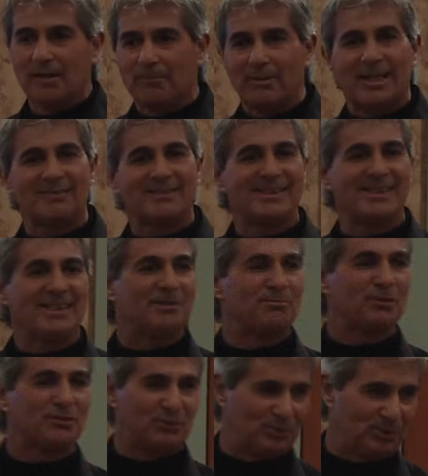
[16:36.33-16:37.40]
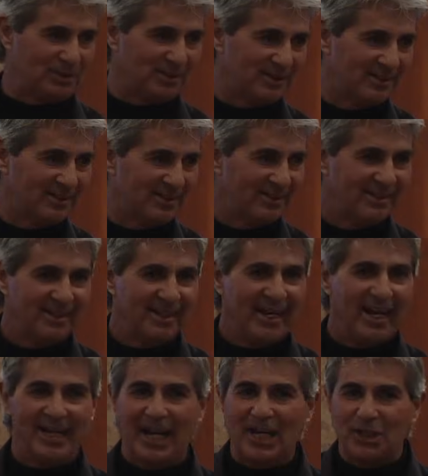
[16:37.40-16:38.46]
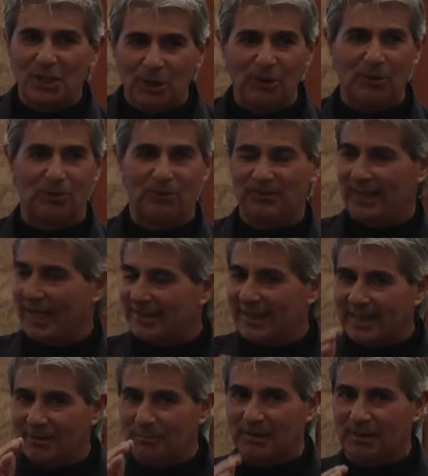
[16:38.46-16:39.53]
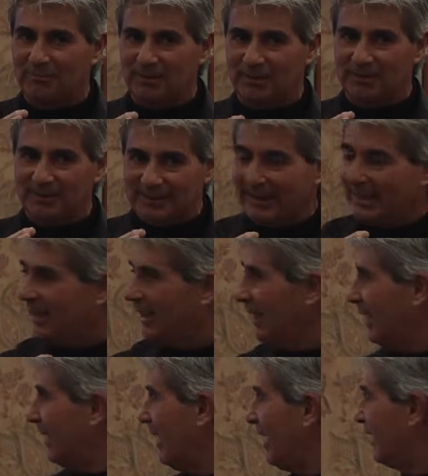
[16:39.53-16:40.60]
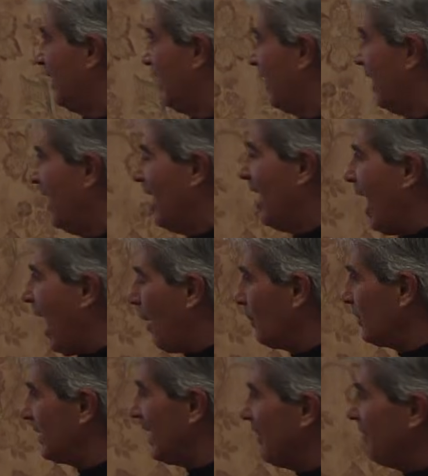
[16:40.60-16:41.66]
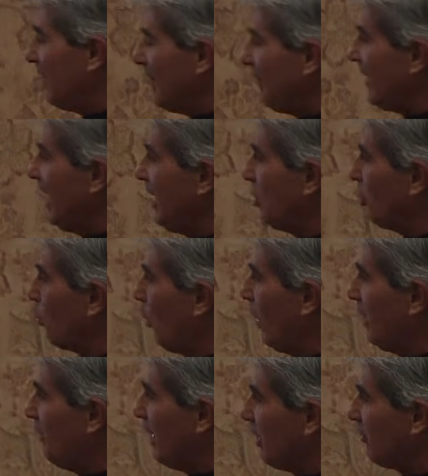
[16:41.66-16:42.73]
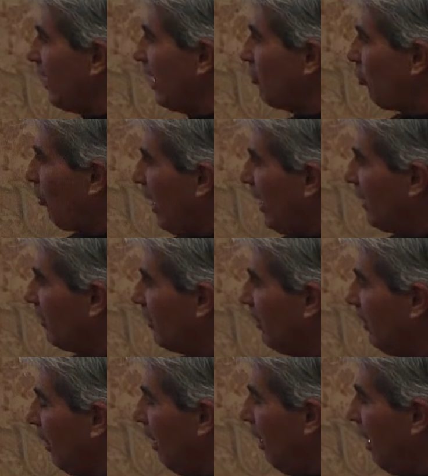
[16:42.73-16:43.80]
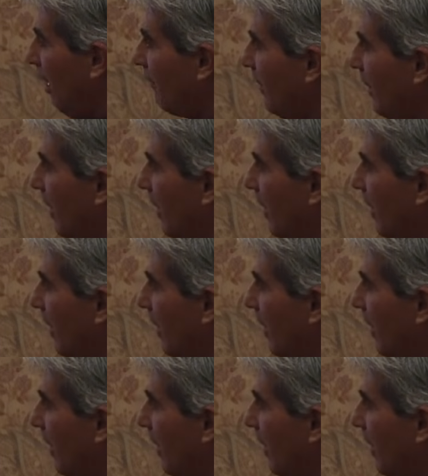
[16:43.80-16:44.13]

But I've seen it before, and I know that they can come sneaking in like that. I would say 15 to 20 minutes, I traded off.